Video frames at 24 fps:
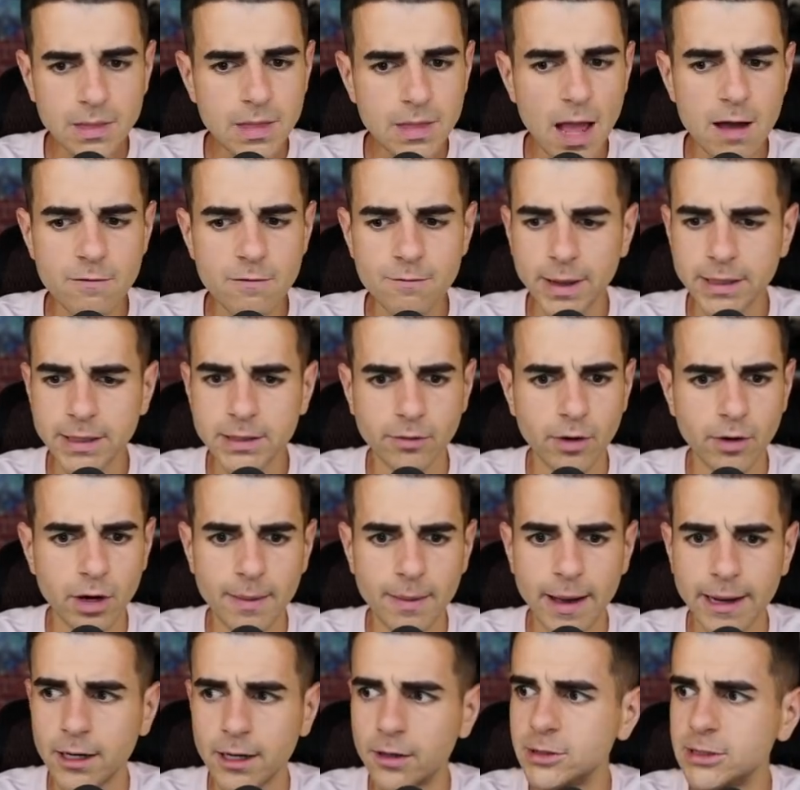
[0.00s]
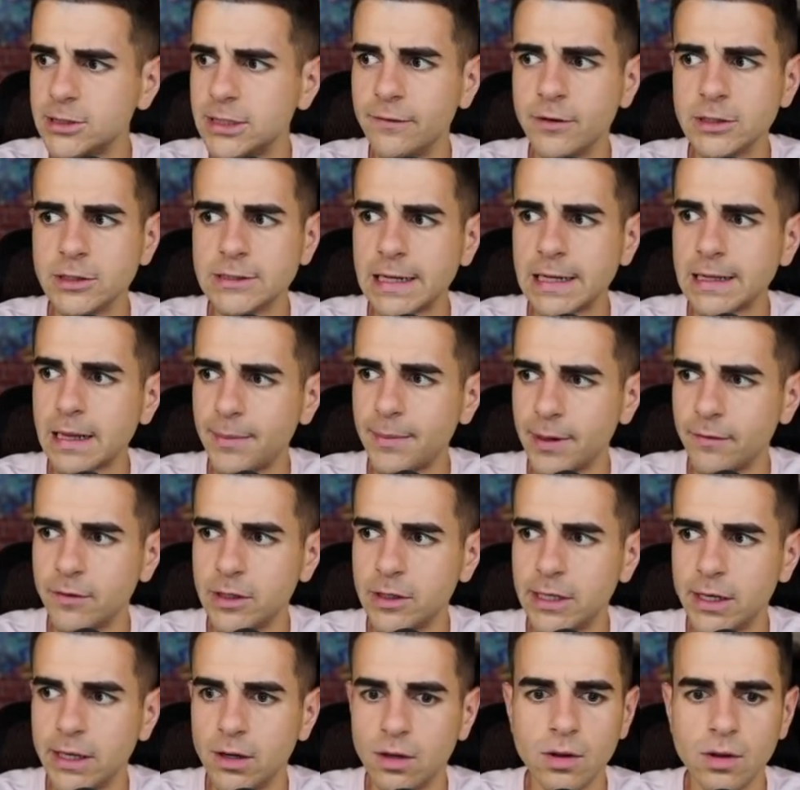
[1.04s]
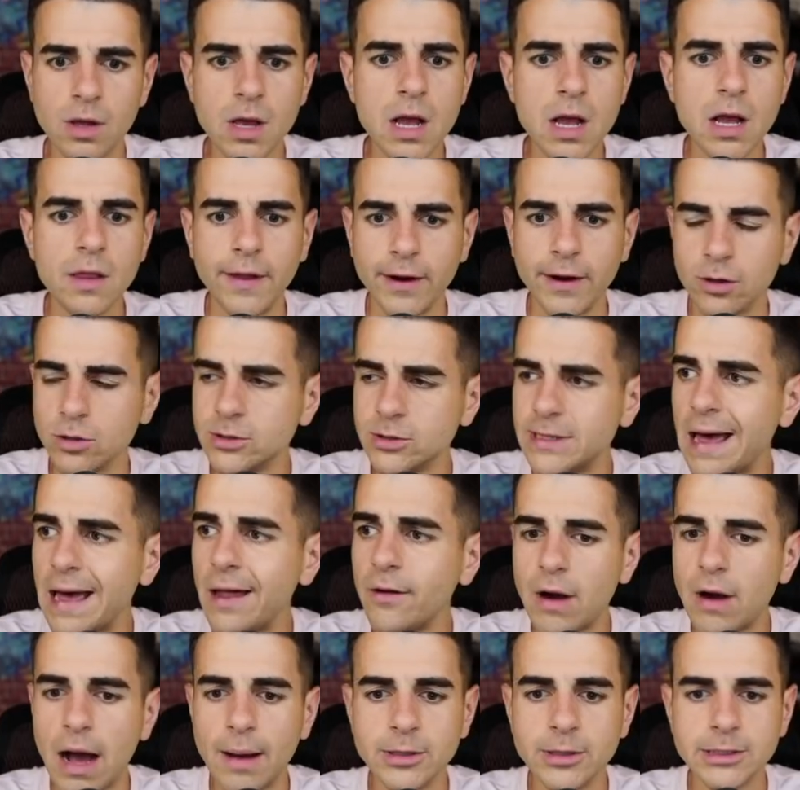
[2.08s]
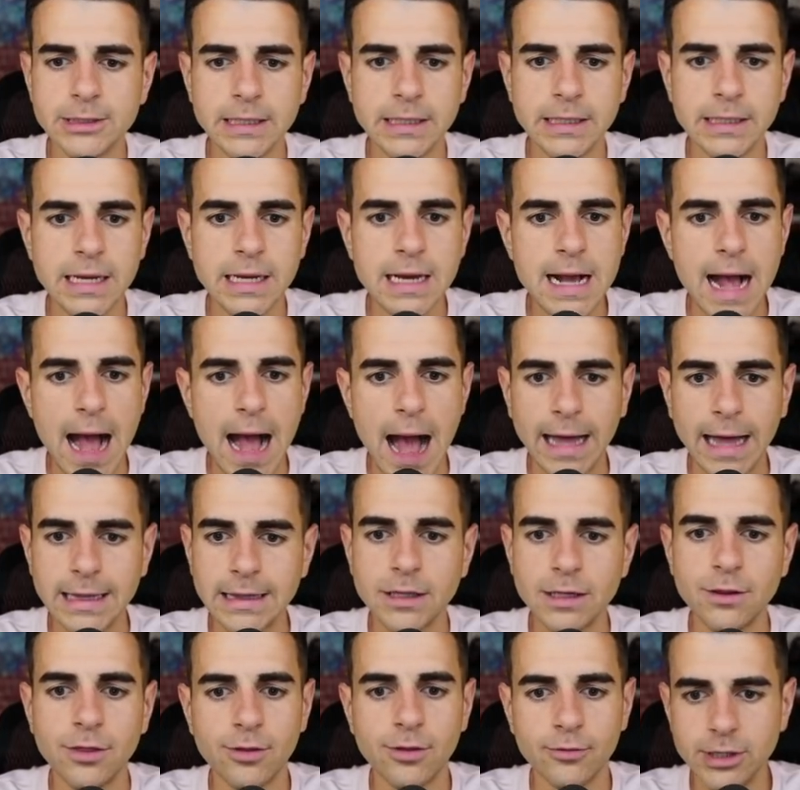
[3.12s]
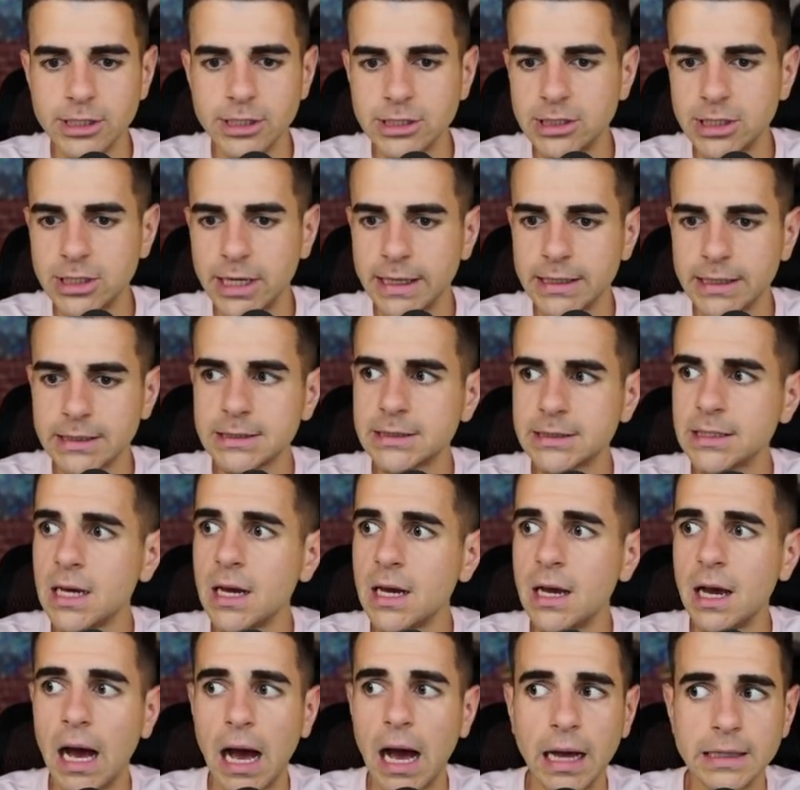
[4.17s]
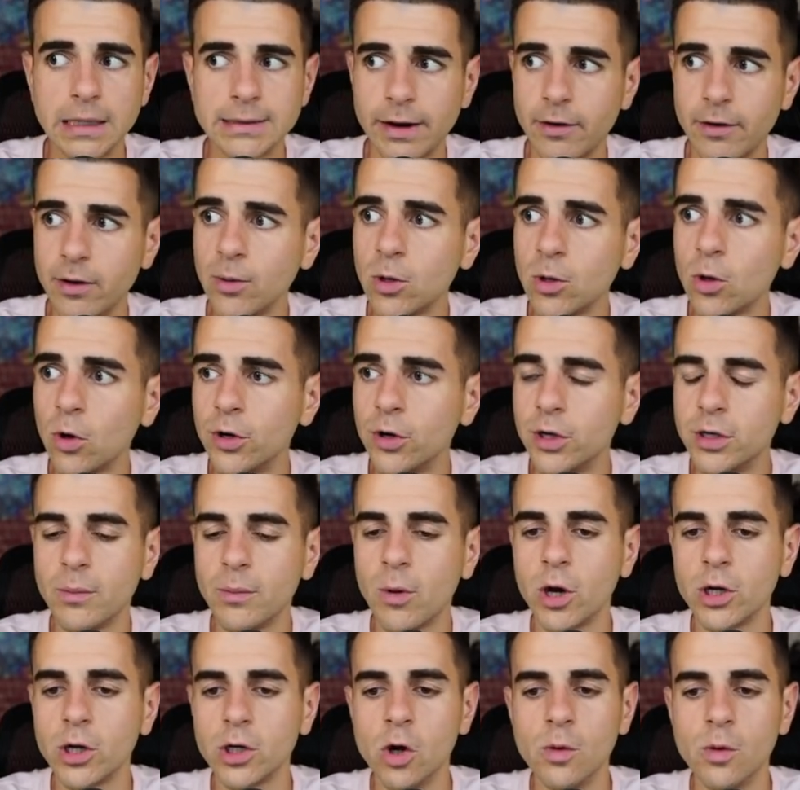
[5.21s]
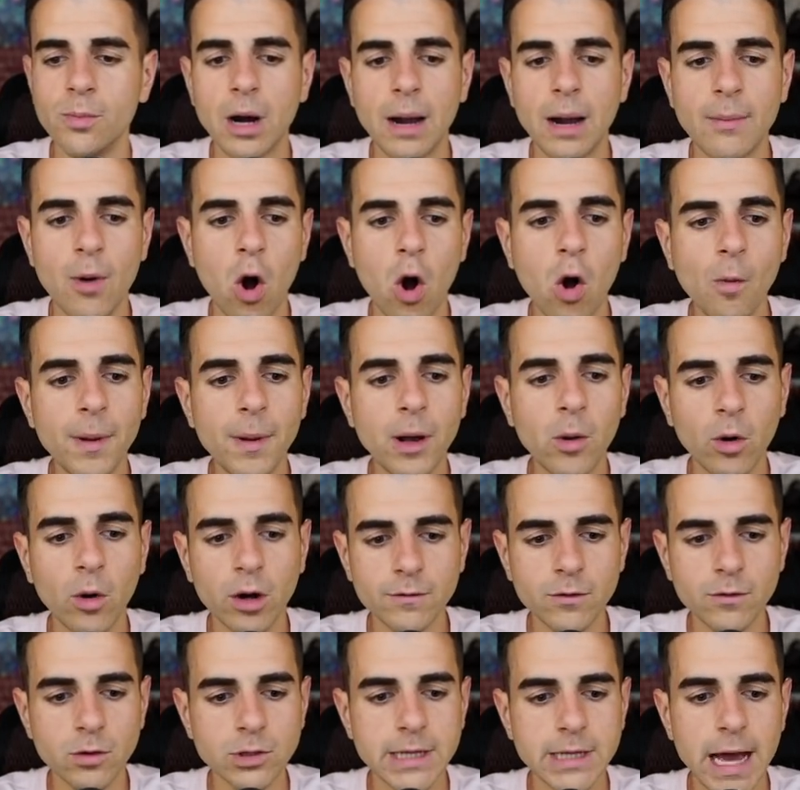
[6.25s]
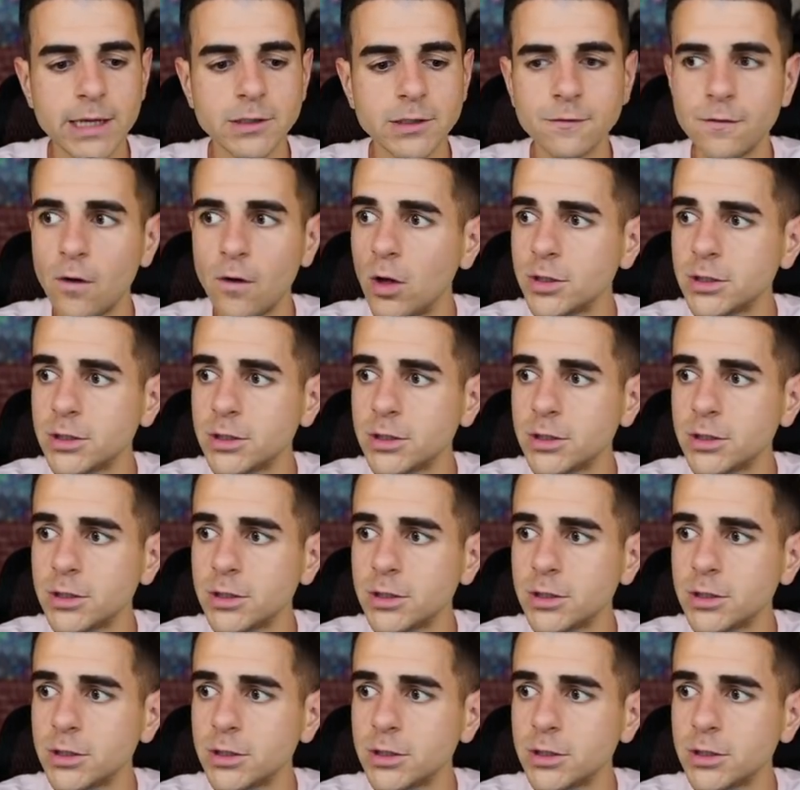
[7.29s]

I've picked a running back and a receiver. It's not that big of a deal. There goes Allen Robinson at the 3-6. Terry McLaurin and Amari Cooper, I'm hoping one of those guys fall